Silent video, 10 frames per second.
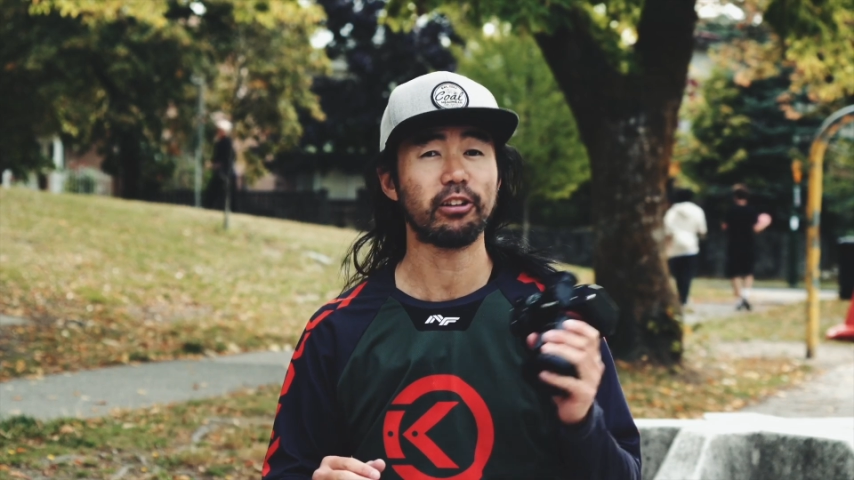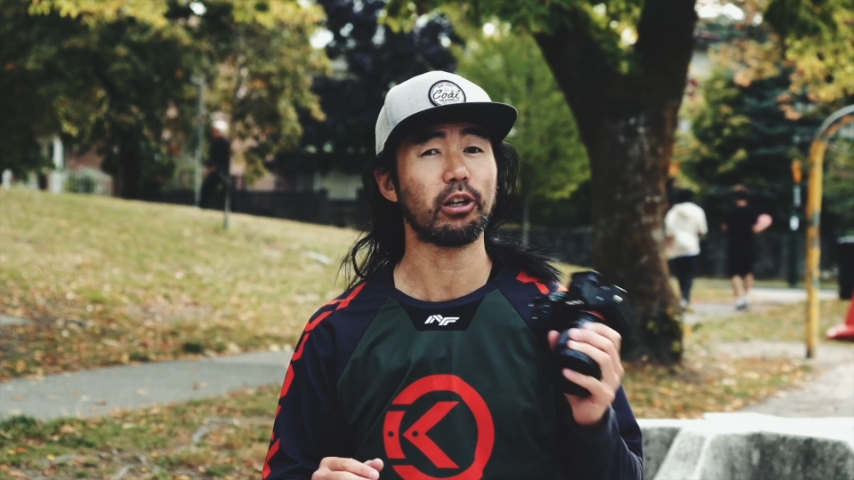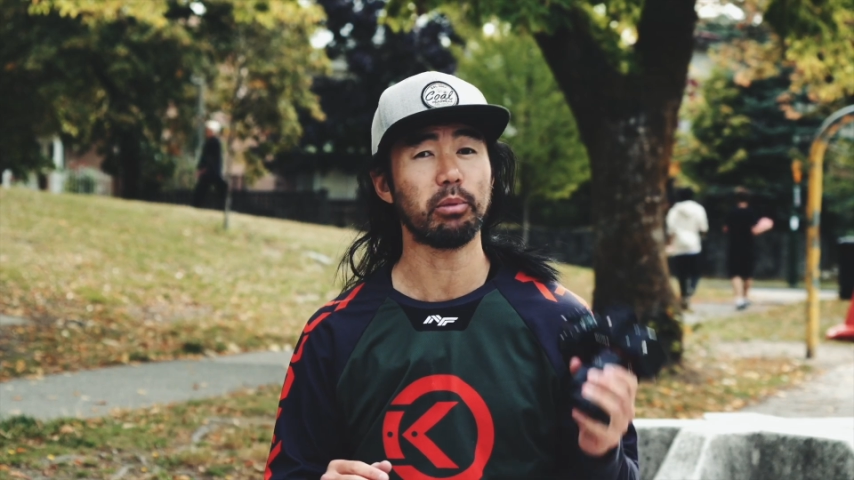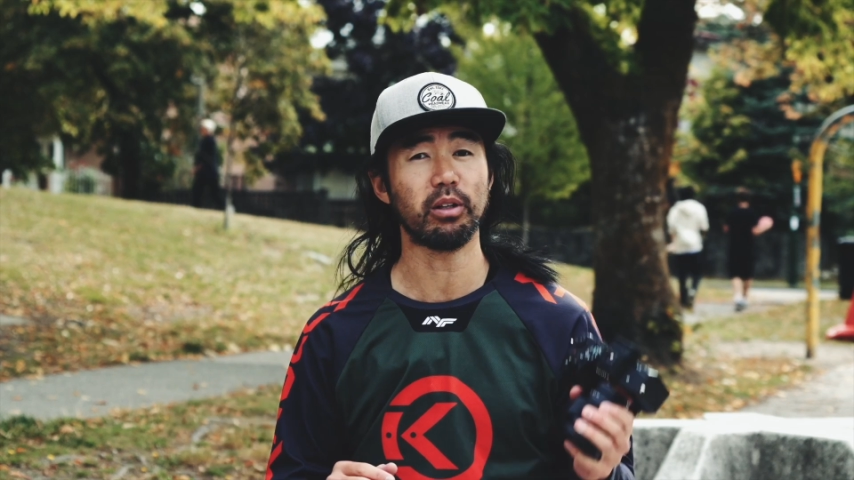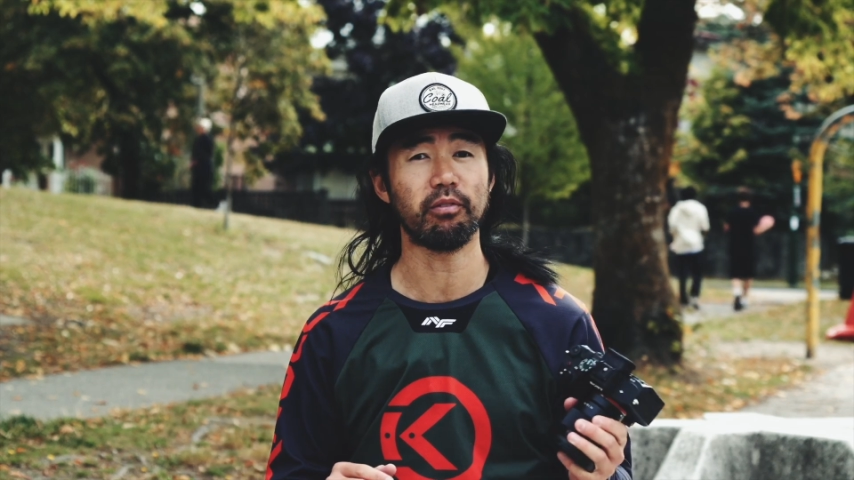there are
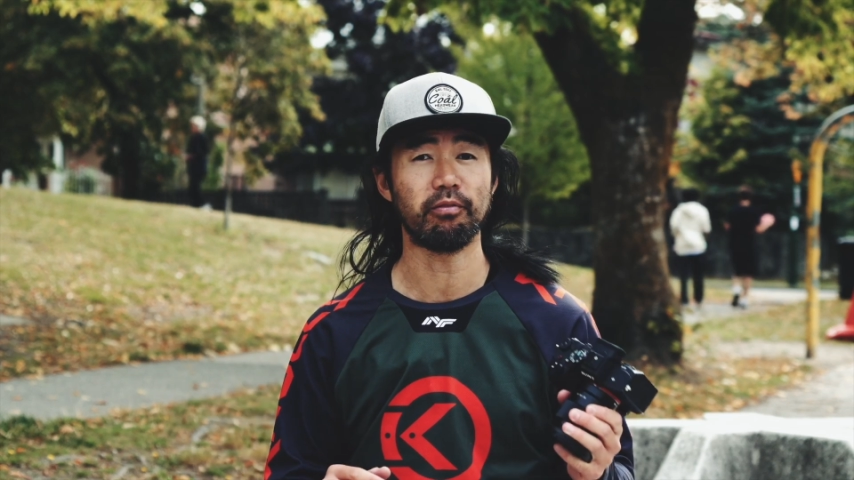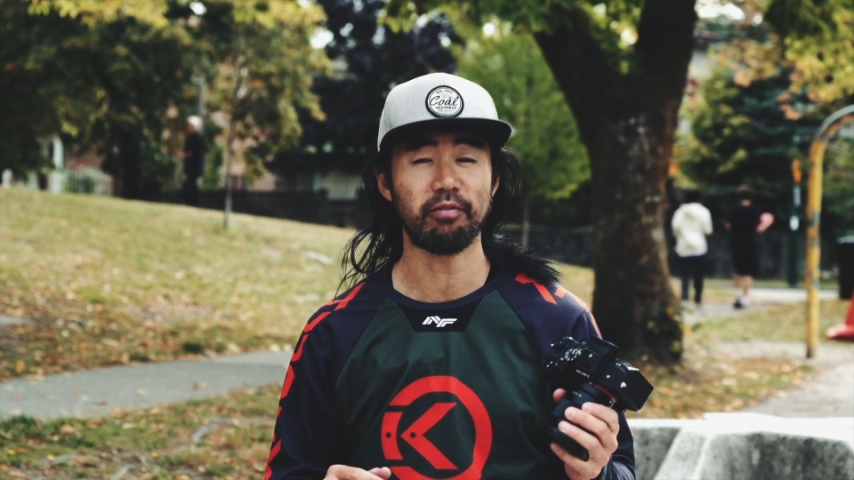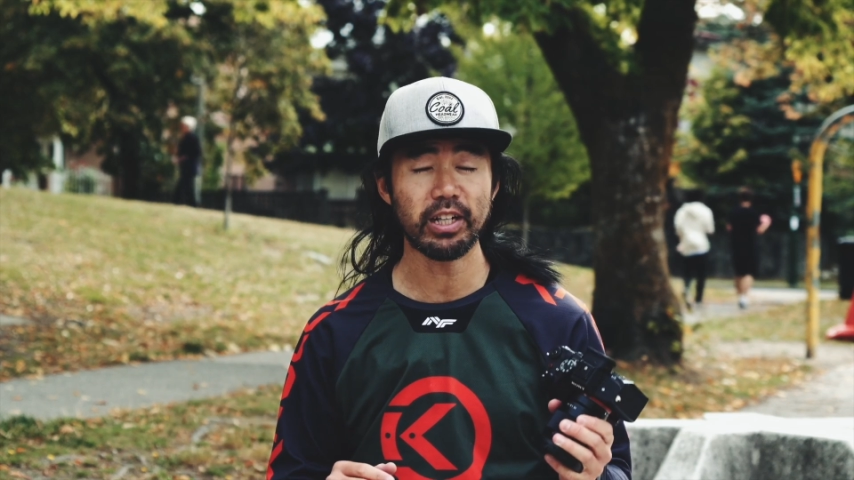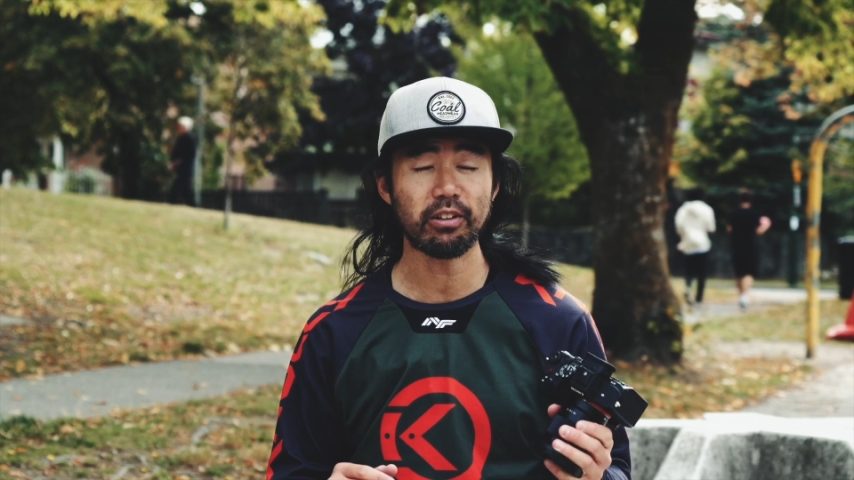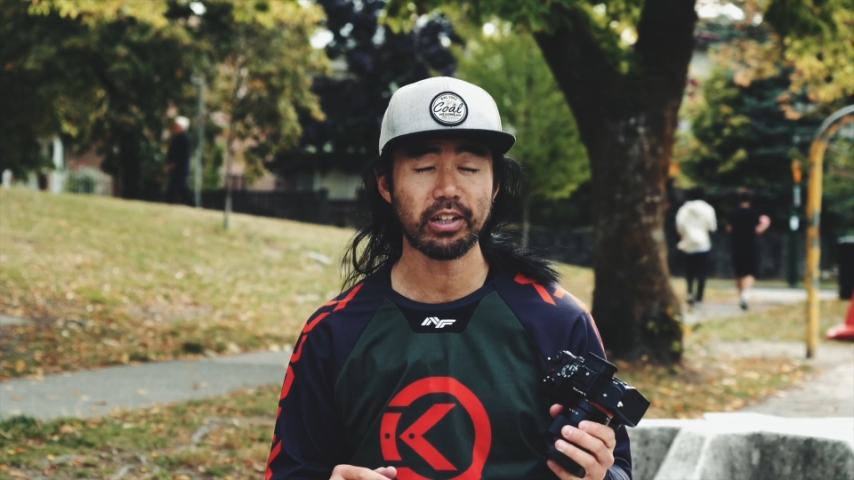better
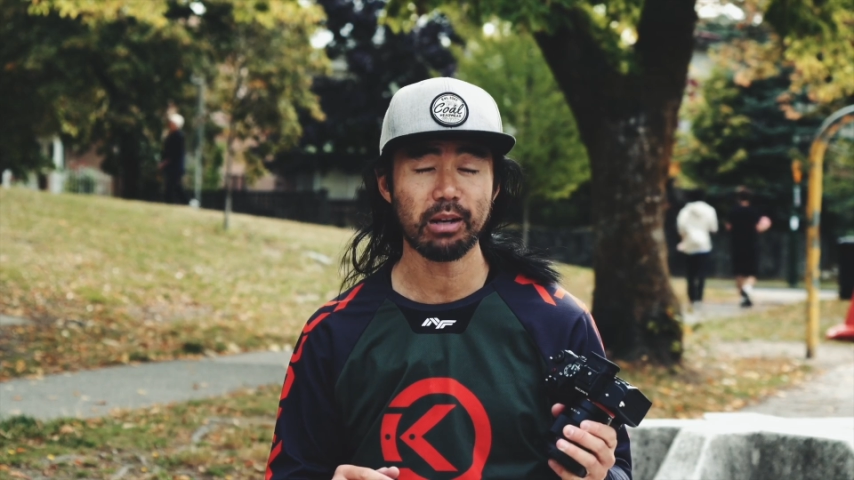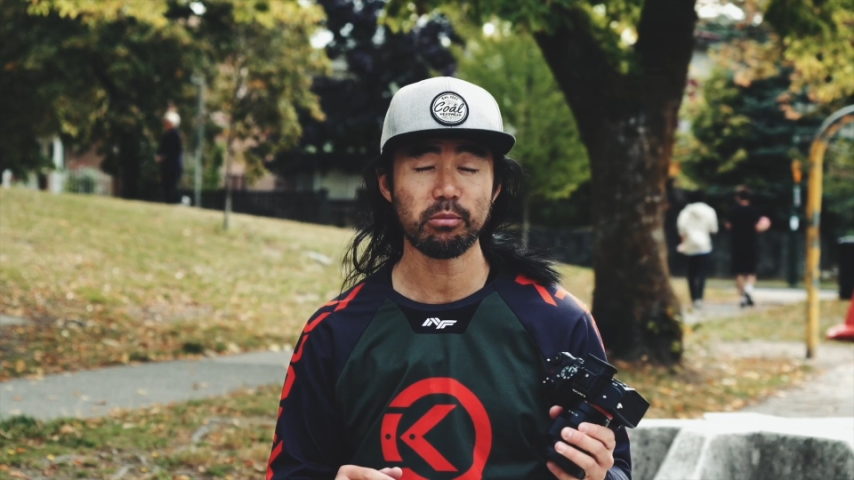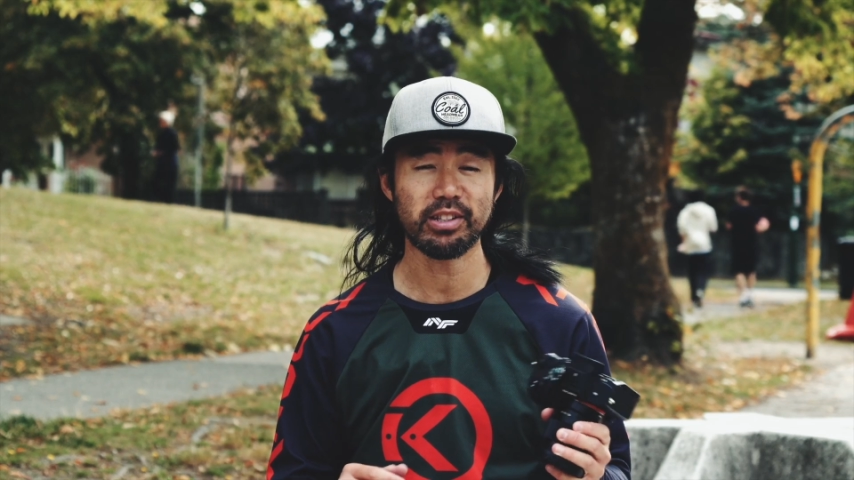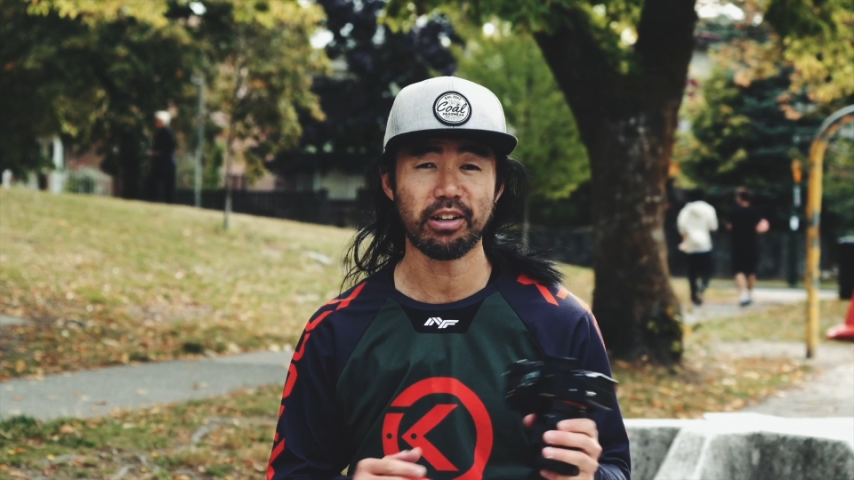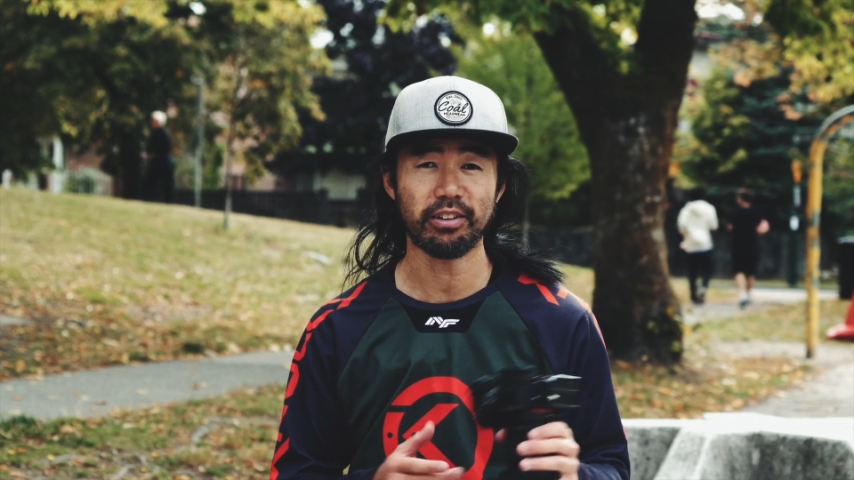video
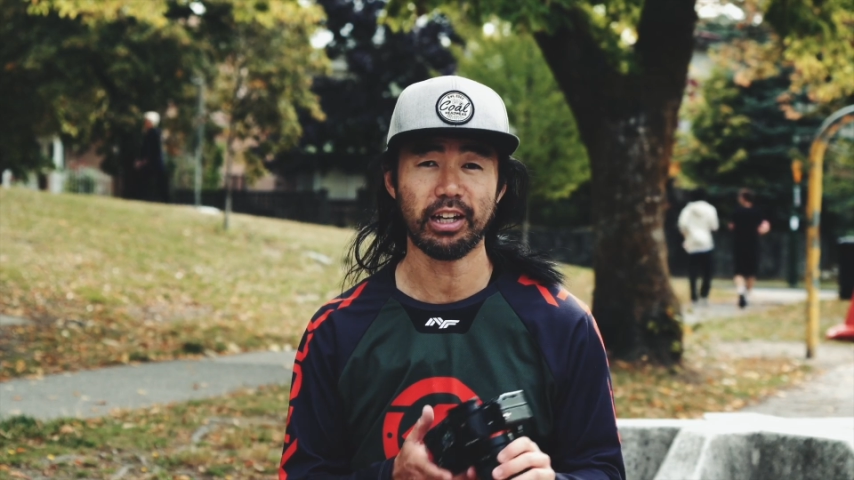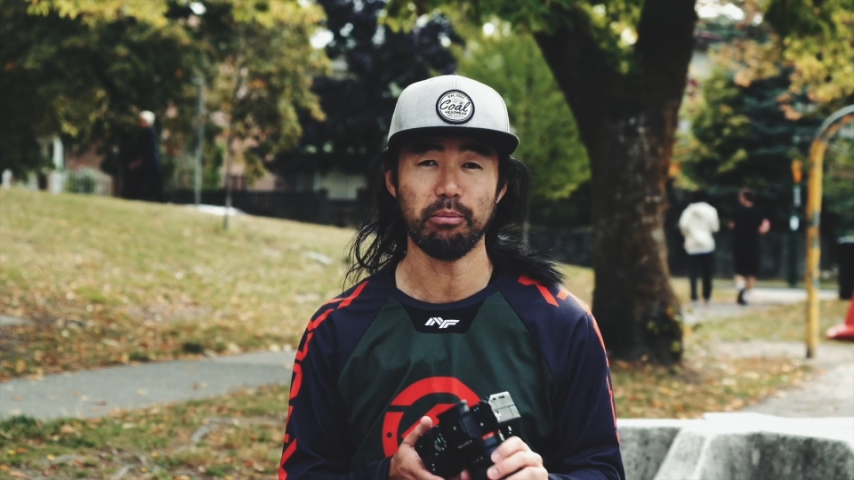cameras out there,